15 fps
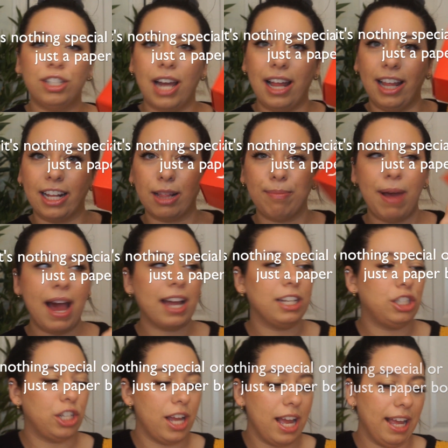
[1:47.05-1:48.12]
I like the
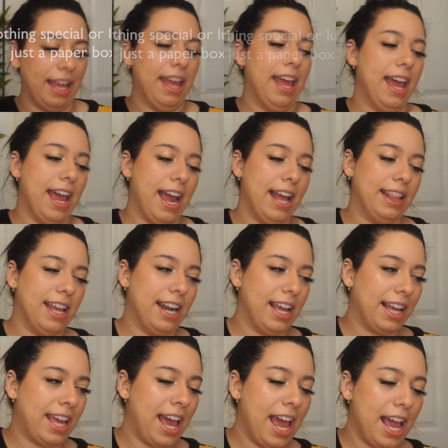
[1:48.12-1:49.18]
packaging, and then it
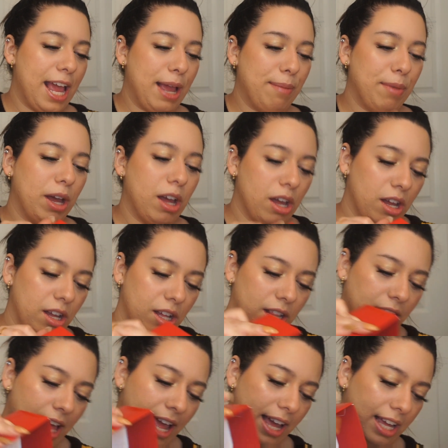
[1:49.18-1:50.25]
came
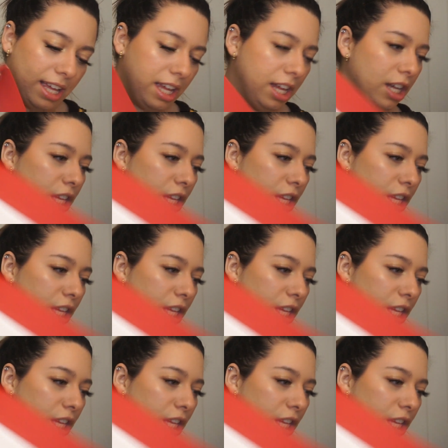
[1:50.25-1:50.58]
like